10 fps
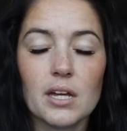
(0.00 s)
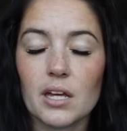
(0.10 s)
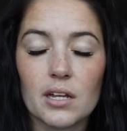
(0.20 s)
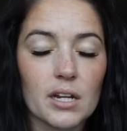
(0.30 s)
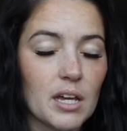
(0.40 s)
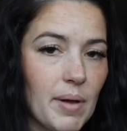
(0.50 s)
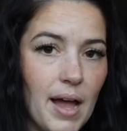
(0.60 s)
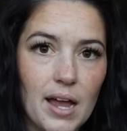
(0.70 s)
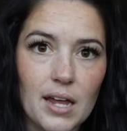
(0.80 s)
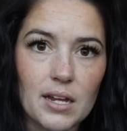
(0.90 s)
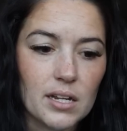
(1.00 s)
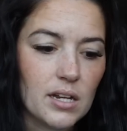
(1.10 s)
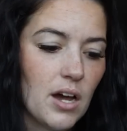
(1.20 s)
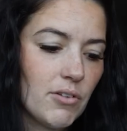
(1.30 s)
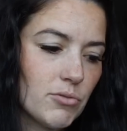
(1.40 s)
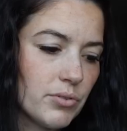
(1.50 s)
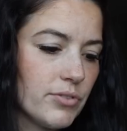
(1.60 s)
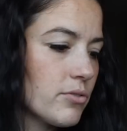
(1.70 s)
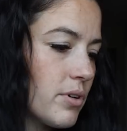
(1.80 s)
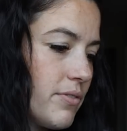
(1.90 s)
can get behind and not
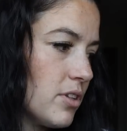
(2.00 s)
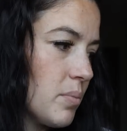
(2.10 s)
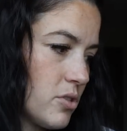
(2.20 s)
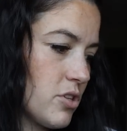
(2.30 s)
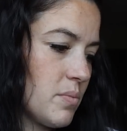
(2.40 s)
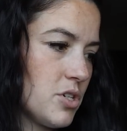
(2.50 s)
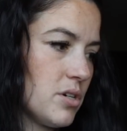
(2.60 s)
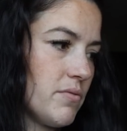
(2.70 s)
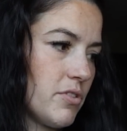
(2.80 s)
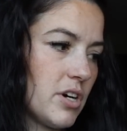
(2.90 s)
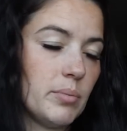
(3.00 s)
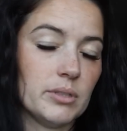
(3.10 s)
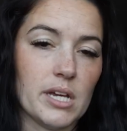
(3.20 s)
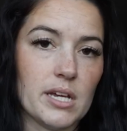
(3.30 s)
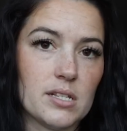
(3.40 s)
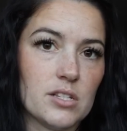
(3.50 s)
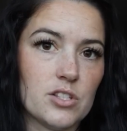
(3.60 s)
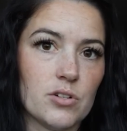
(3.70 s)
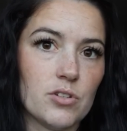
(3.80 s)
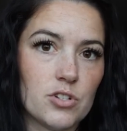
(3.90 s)
refill a prescription for a couple of days, and
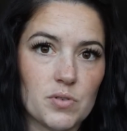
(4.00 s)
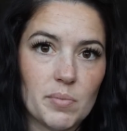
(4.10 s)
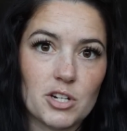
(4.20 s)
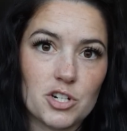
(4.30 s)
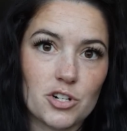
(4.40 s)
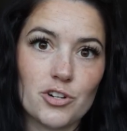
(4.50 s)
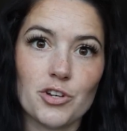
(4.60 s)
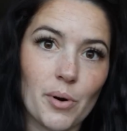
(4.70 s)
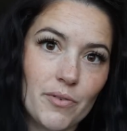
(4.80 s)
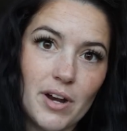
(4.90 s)
so you just want to make sure you are